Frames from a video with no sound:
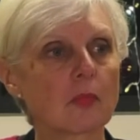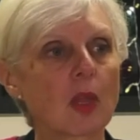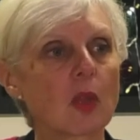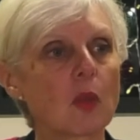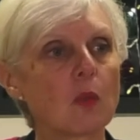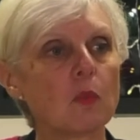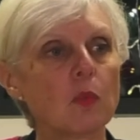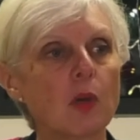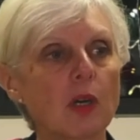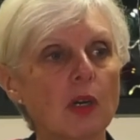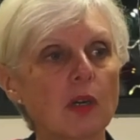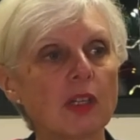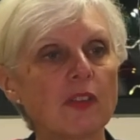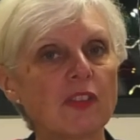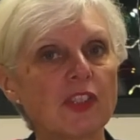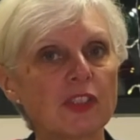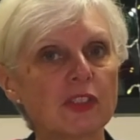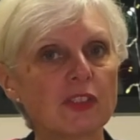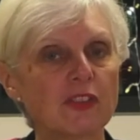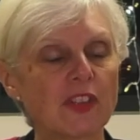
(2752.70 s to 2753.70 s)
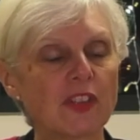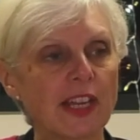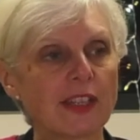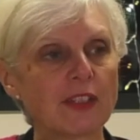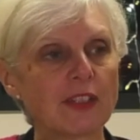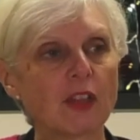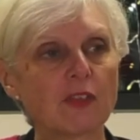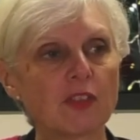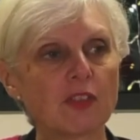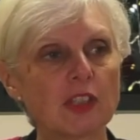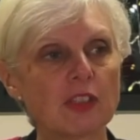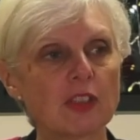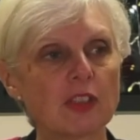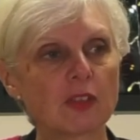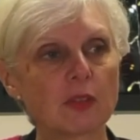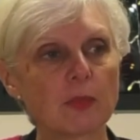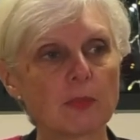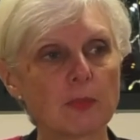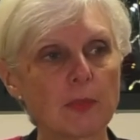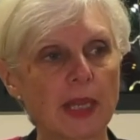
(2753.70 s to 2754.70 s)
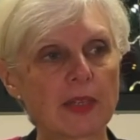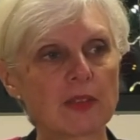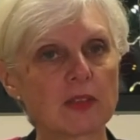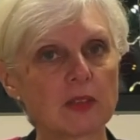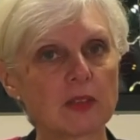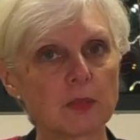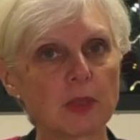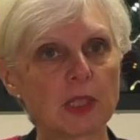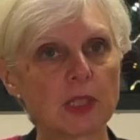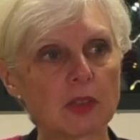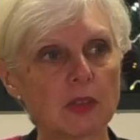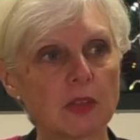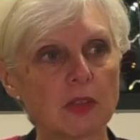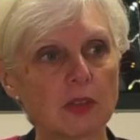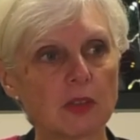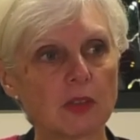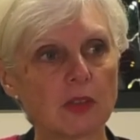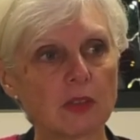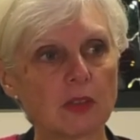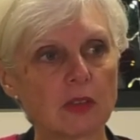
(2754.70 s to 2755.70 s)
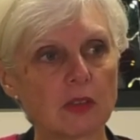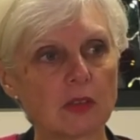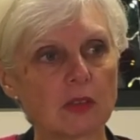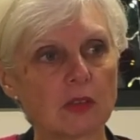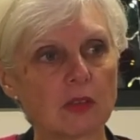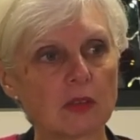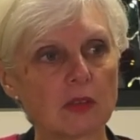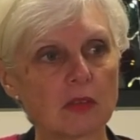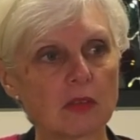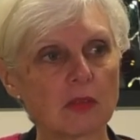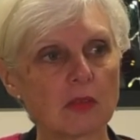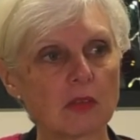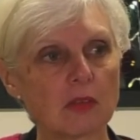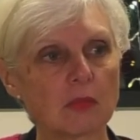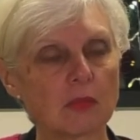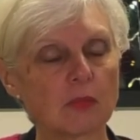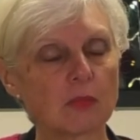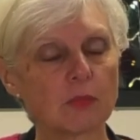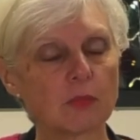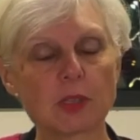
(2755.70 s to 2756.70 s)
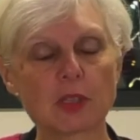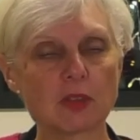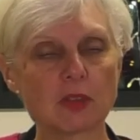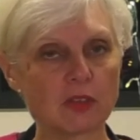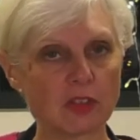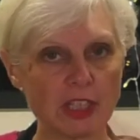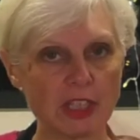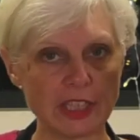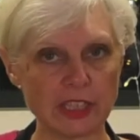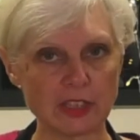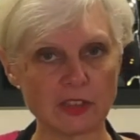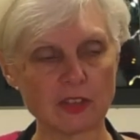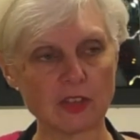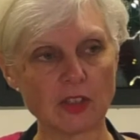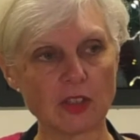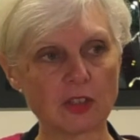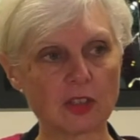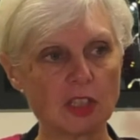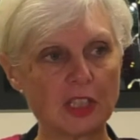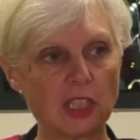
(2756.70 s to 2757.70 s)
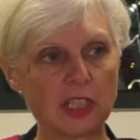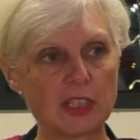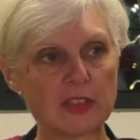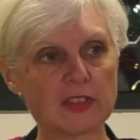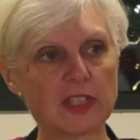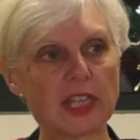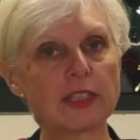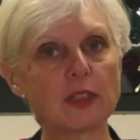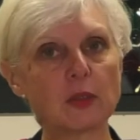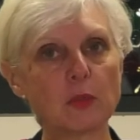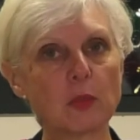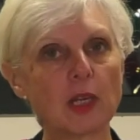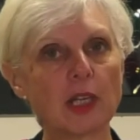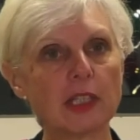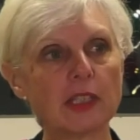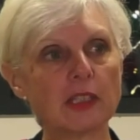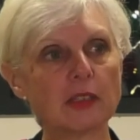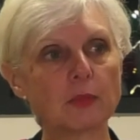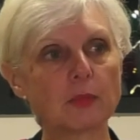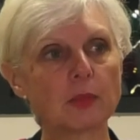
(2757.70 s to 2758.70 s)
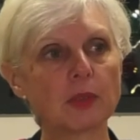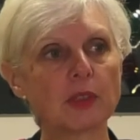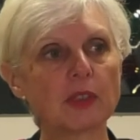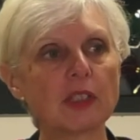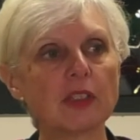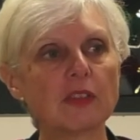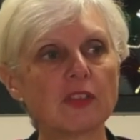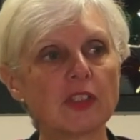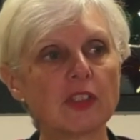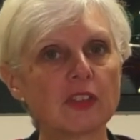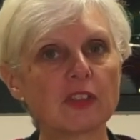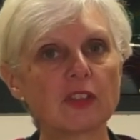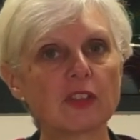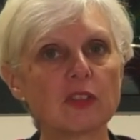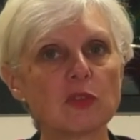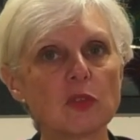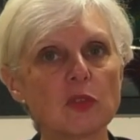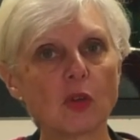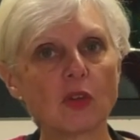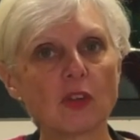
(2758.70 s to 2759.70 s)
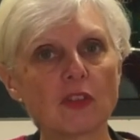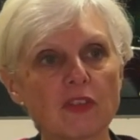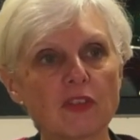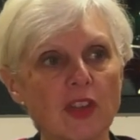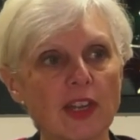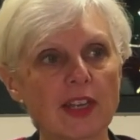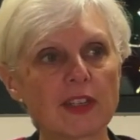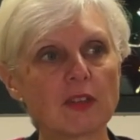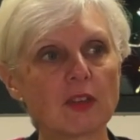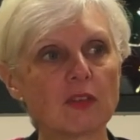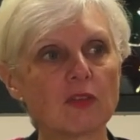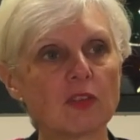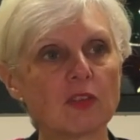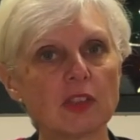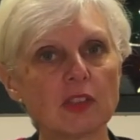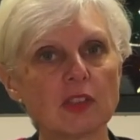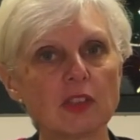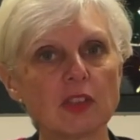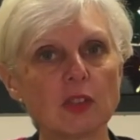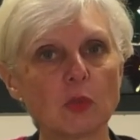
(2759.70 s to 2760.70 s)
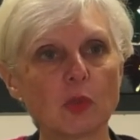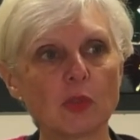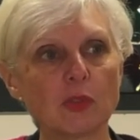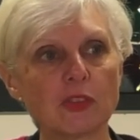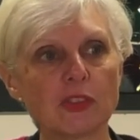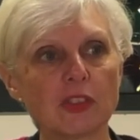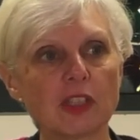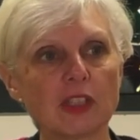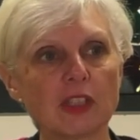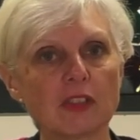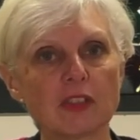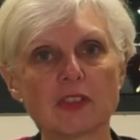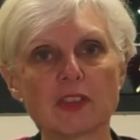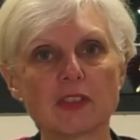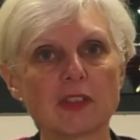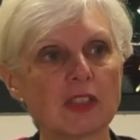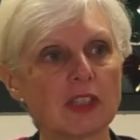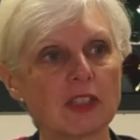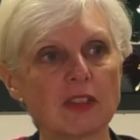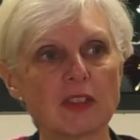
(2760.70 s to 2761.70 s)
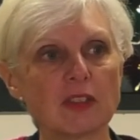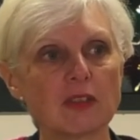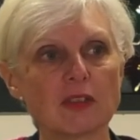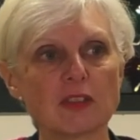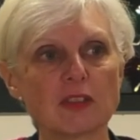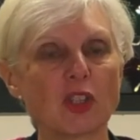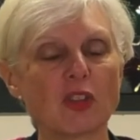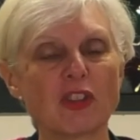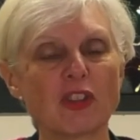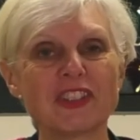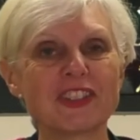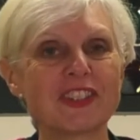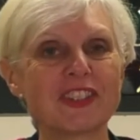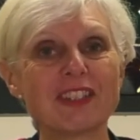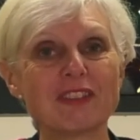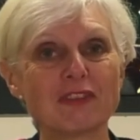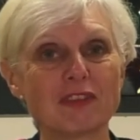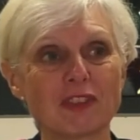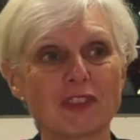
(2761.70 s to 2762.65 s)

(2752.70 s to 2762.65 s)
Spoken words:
Well, if it's a fan oven, it doesn't matter because the heat circulates anyway. But if it's not a fan oven, you want it in so the centre of the